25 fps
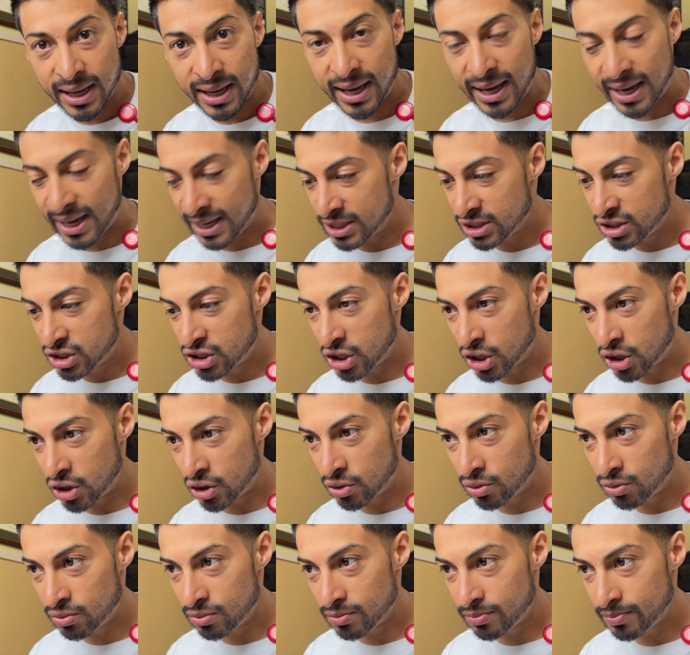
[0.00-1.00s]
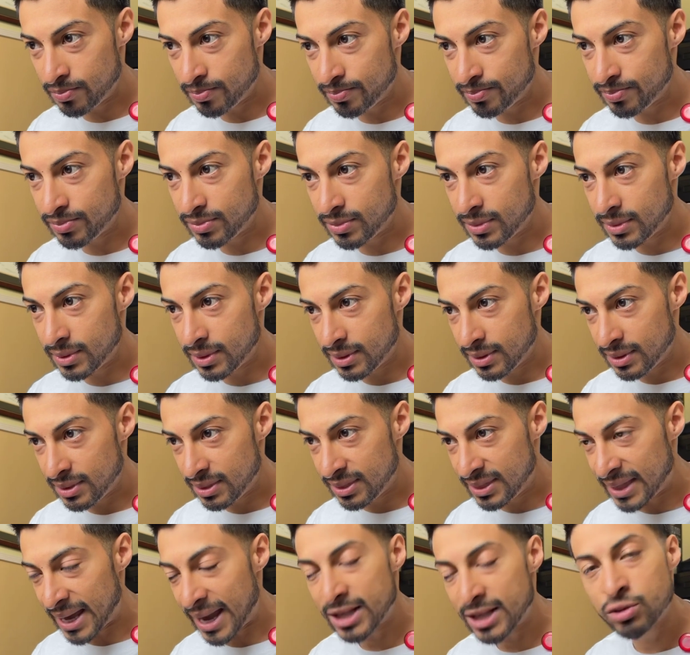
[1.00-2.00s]
And so,
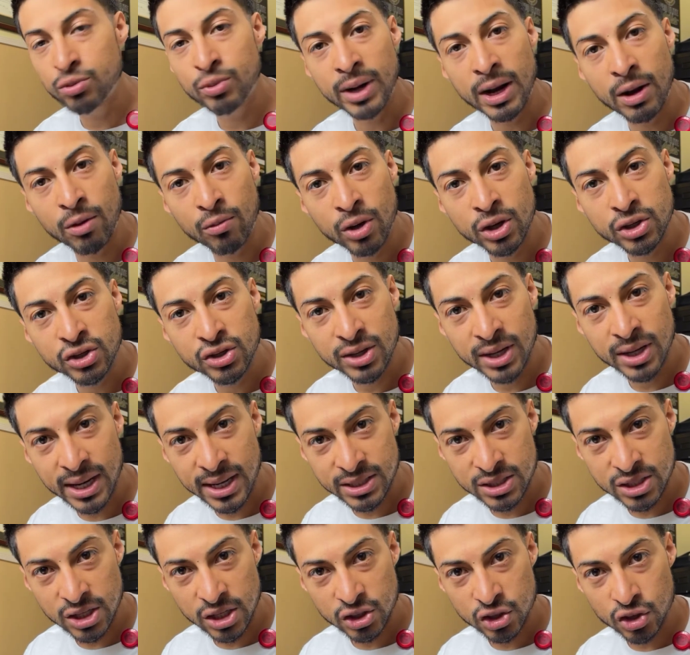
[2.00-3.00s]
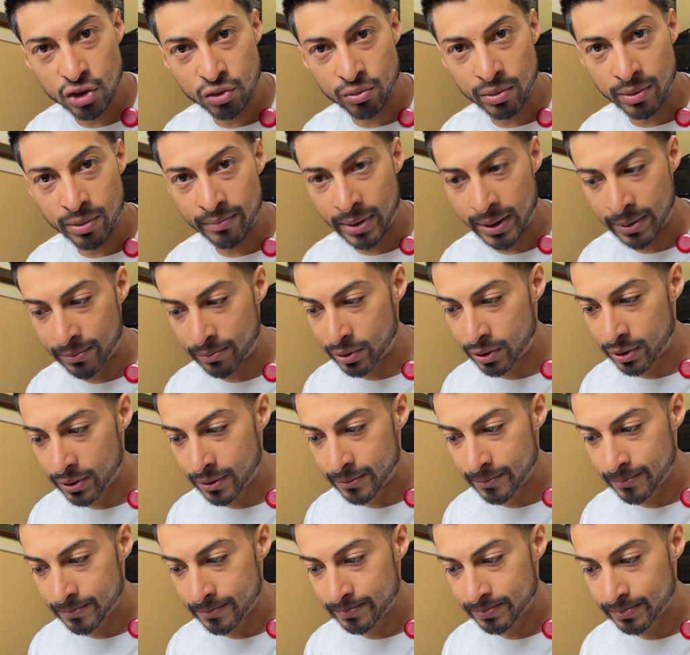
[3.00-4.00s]
that's what I want you guys to remember.
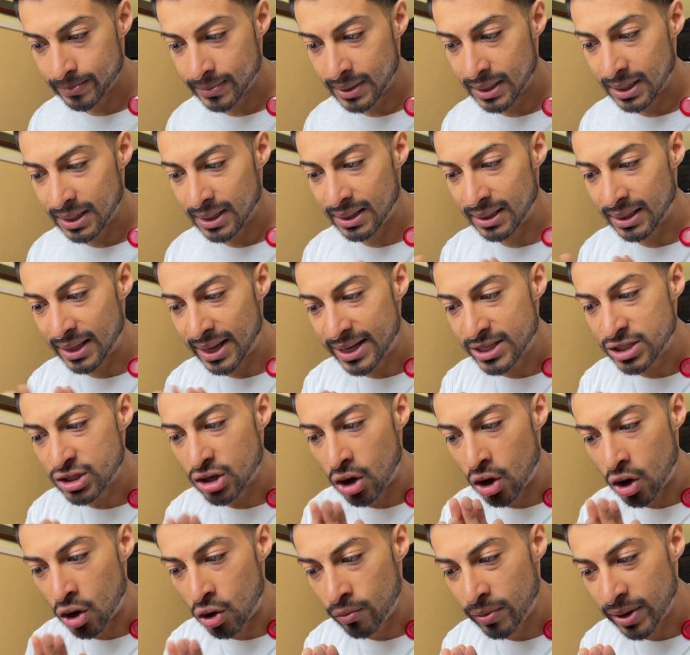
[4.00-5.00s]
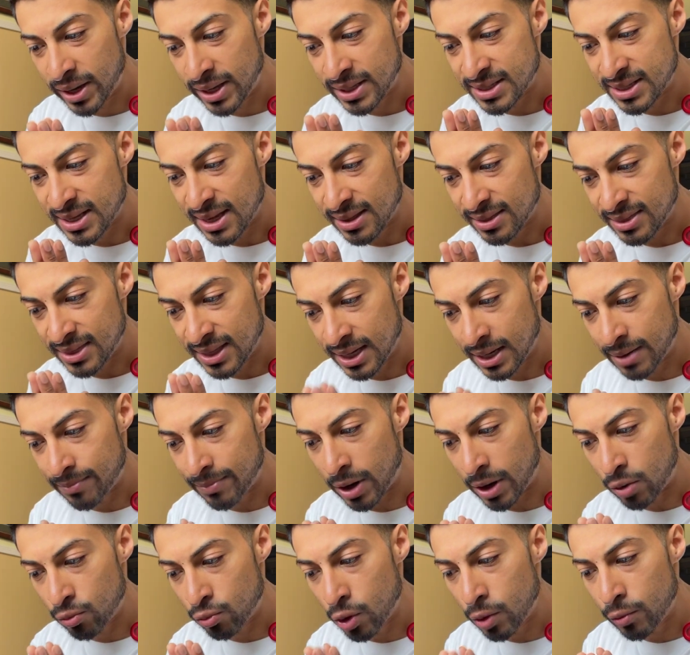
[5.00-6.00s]
Let's always think
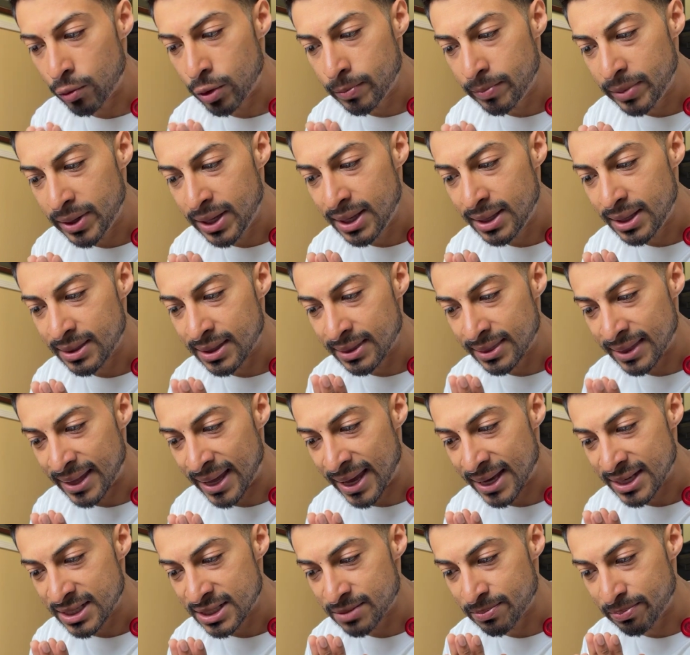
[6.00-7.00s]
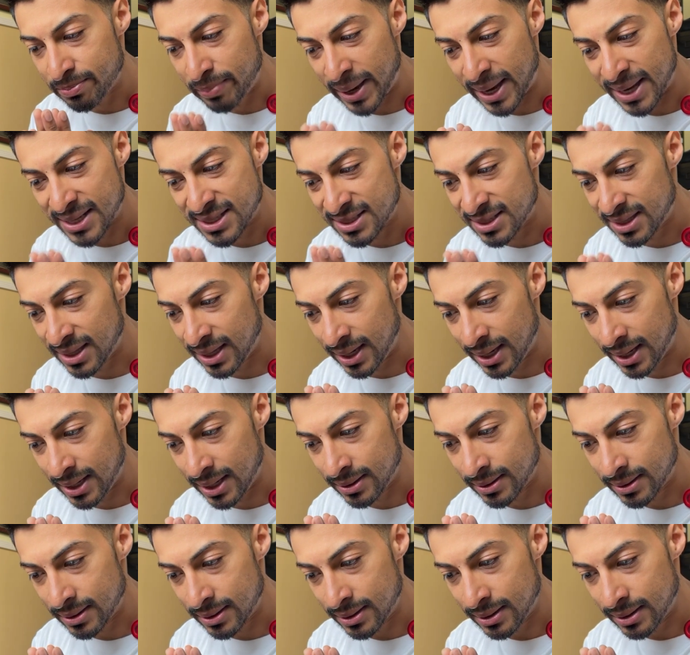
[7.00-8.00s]
about what would be the next best
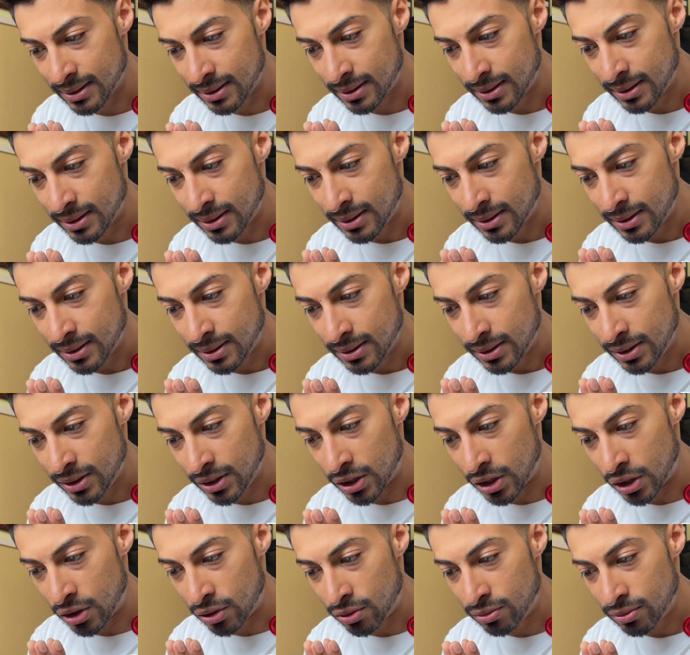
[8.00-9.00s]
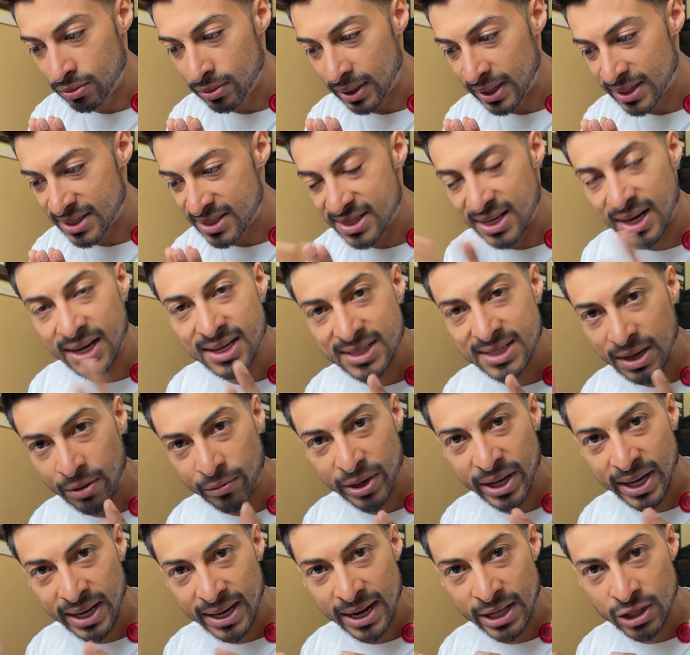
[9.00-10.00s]
thing. It sucks that we
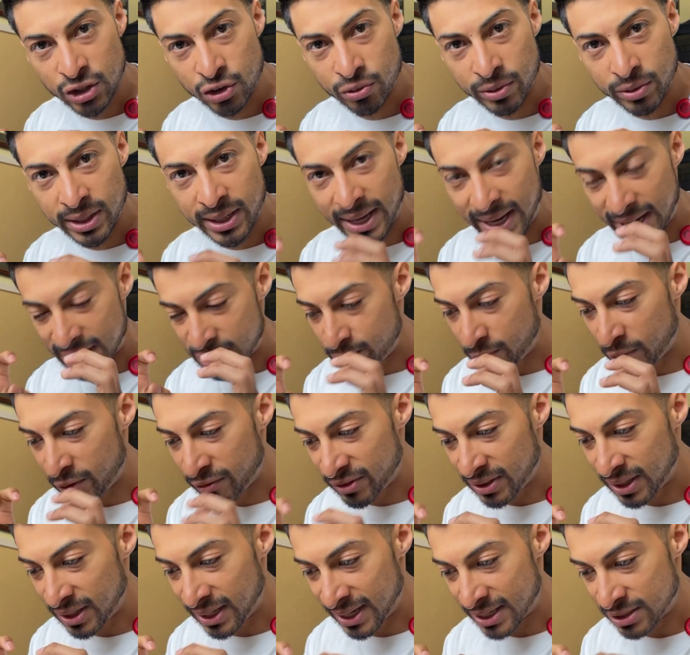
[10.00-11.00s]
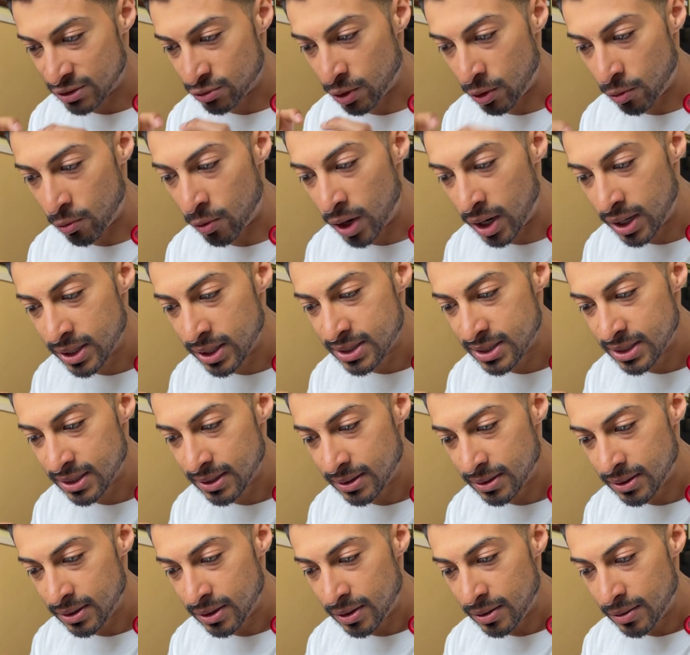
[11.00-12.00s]
cannot do it as perfectly as we want,
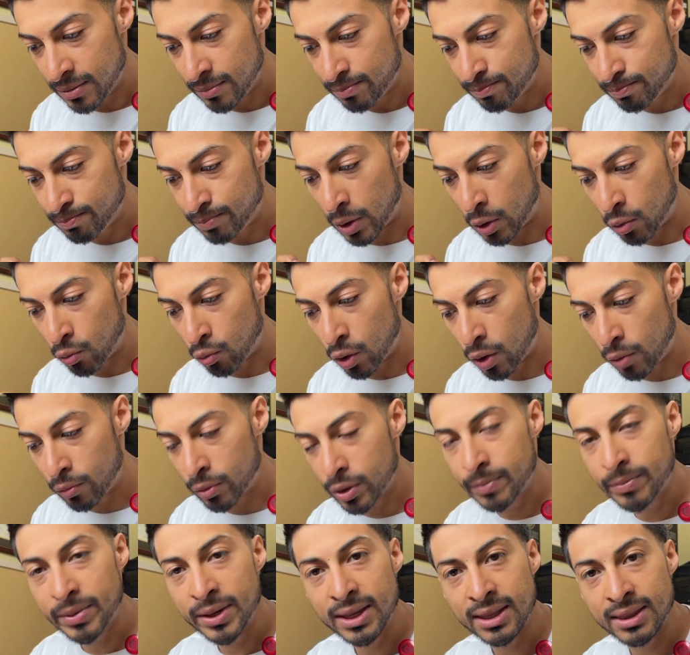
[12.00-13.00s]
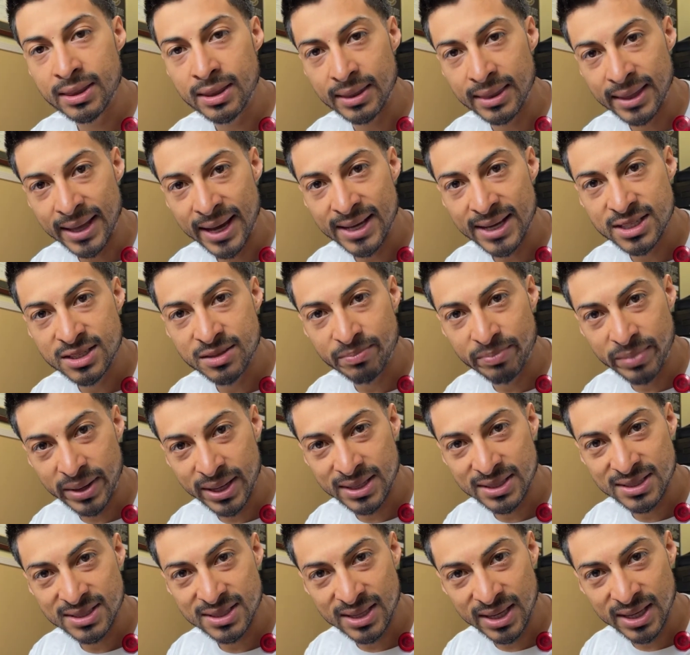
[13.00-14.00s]
but what would be the next
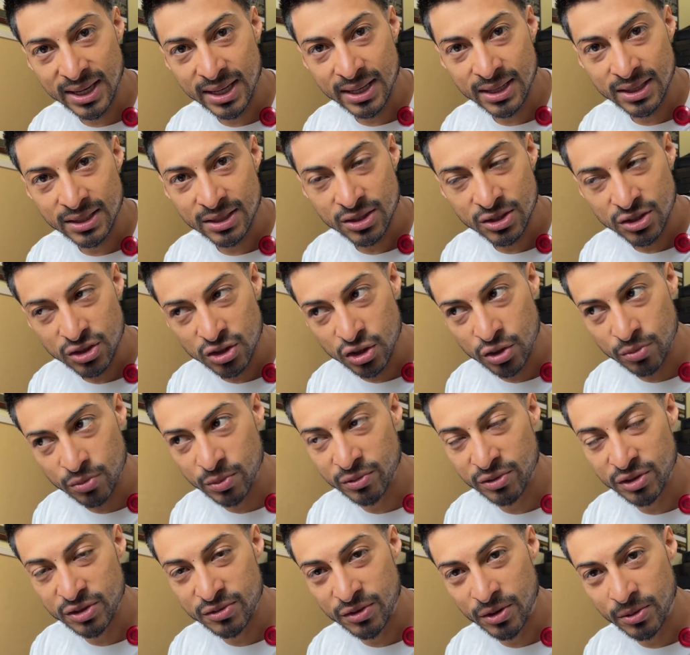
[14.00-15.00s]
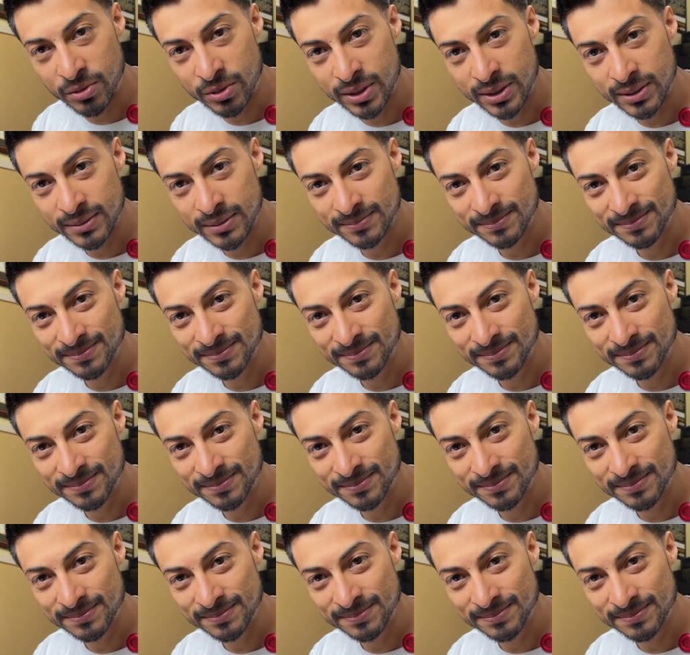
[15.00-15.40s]
best thing to move us forward?